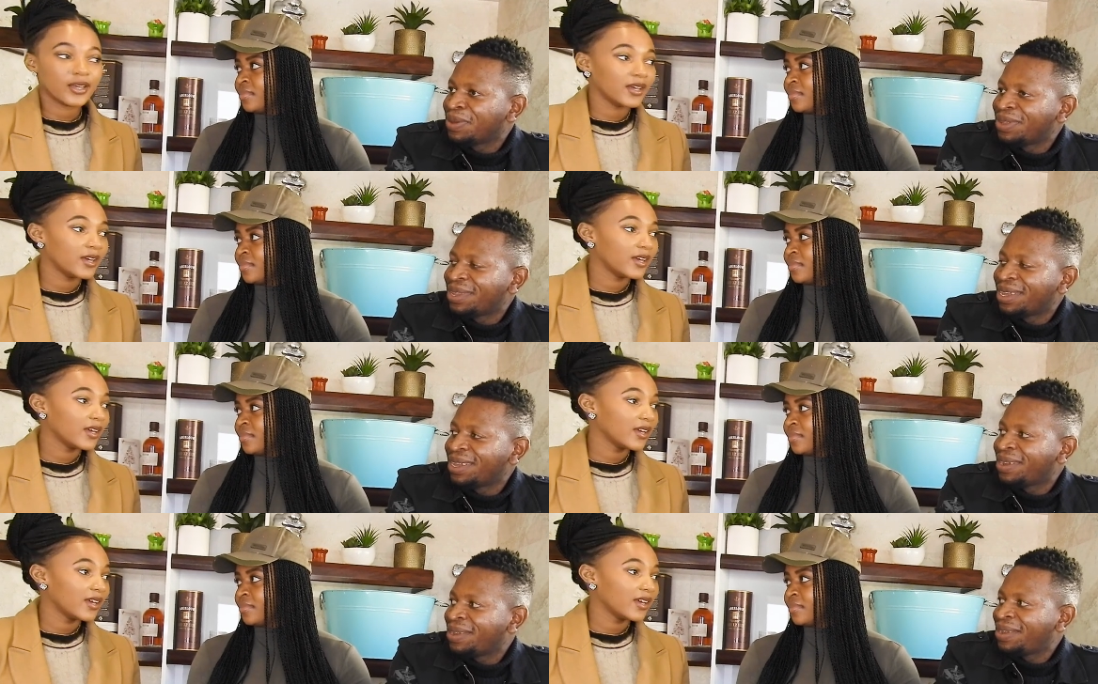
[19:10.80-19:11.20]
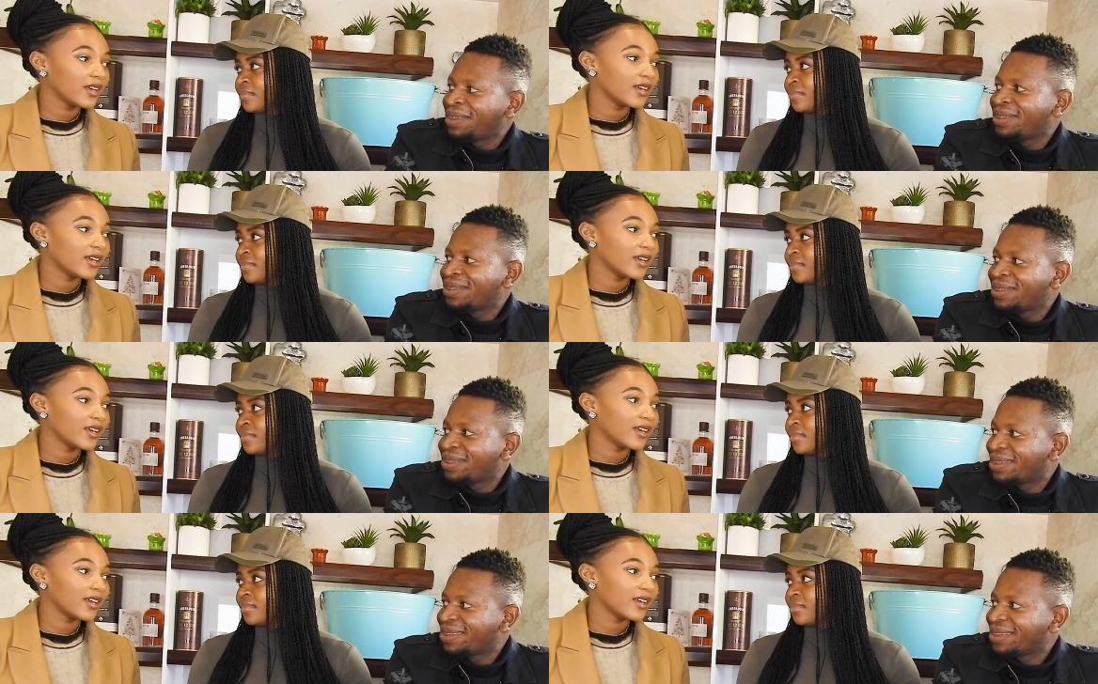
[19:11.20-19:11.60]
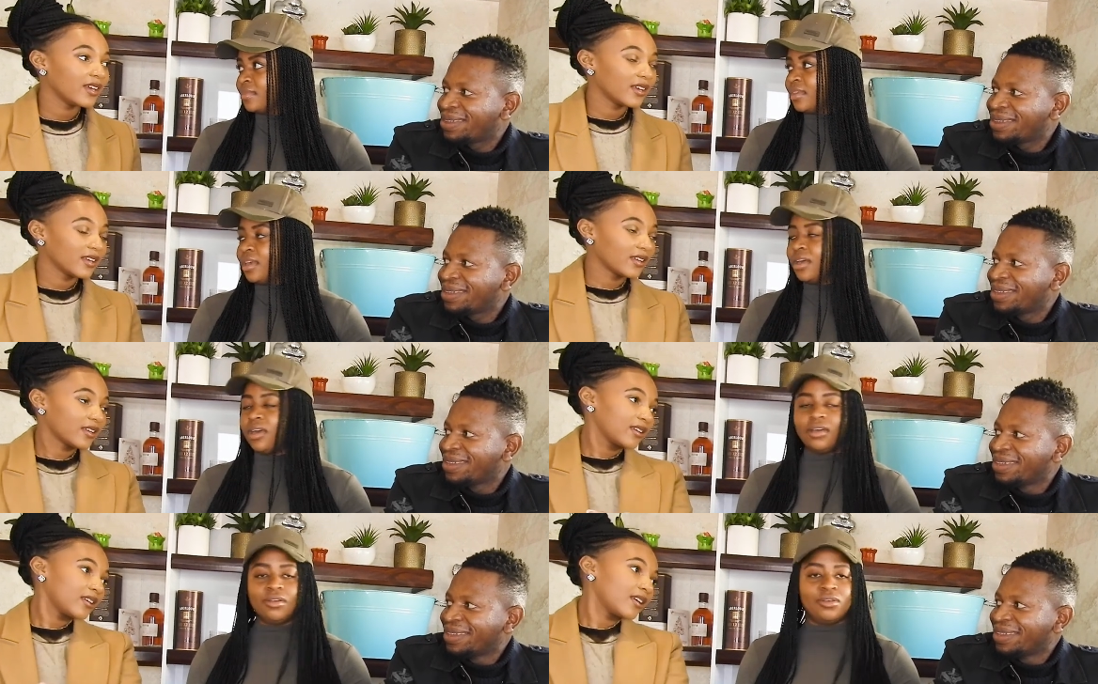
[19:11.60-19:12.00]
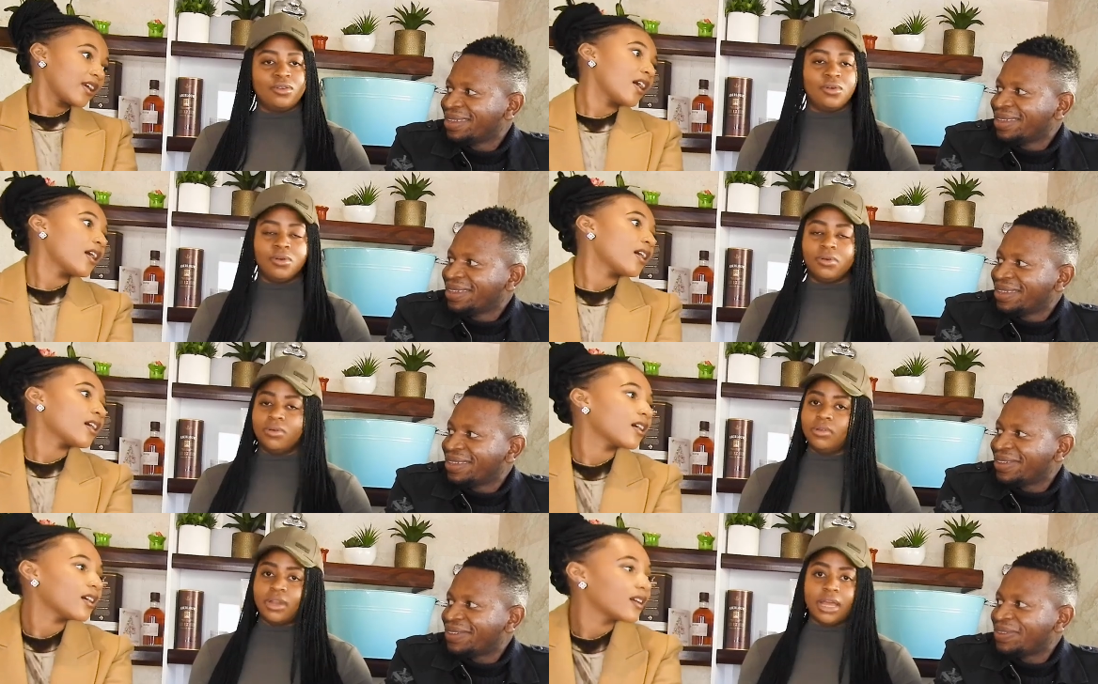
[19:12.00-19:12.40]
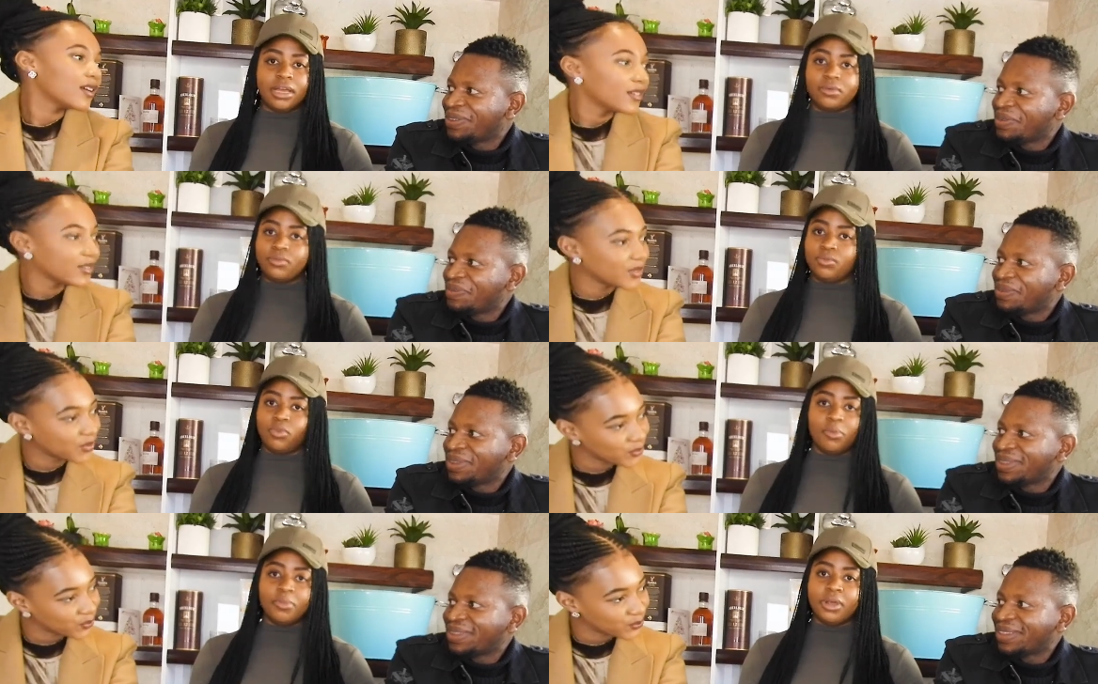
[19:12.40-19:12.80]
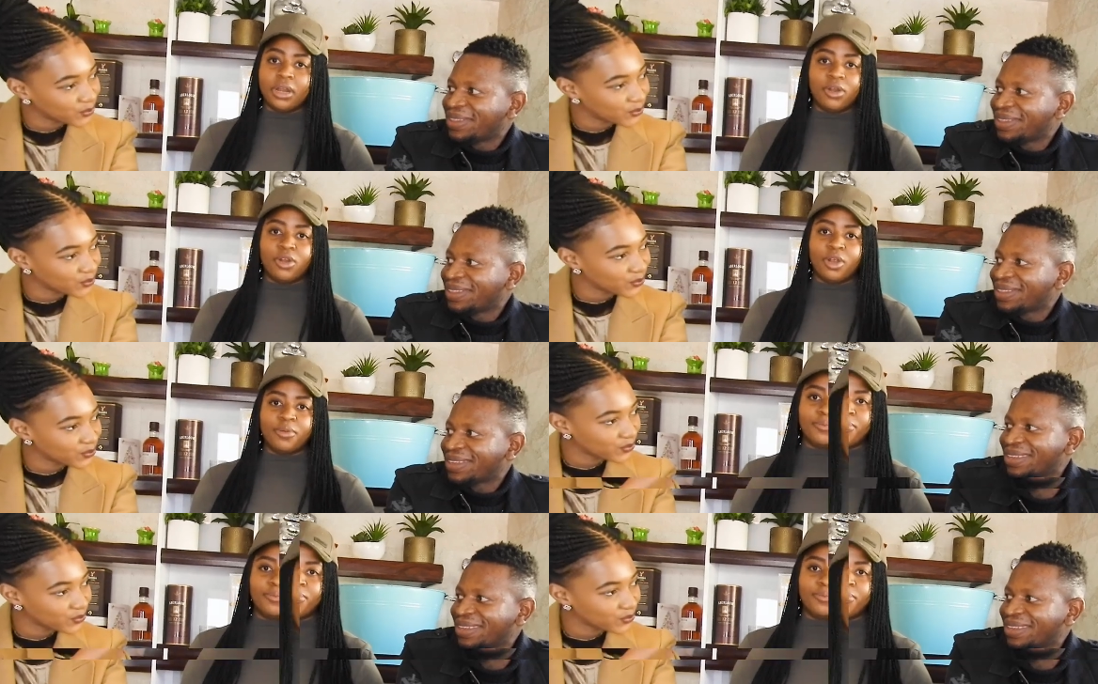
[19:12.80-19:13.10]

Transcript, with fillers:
Speaker 1: a good sign at least.
Speaker 2: Yeah, yeah. no, like no, women